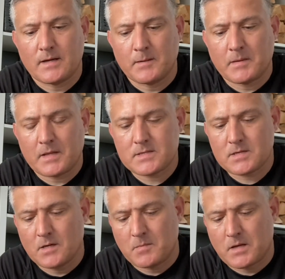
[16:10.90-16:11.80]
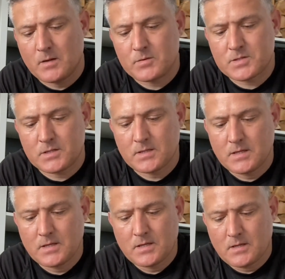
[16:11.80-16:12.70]
little bit up closer
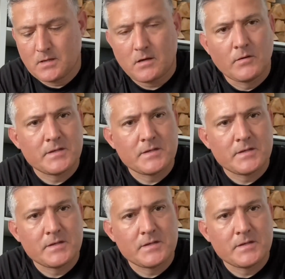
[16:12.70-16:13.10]
on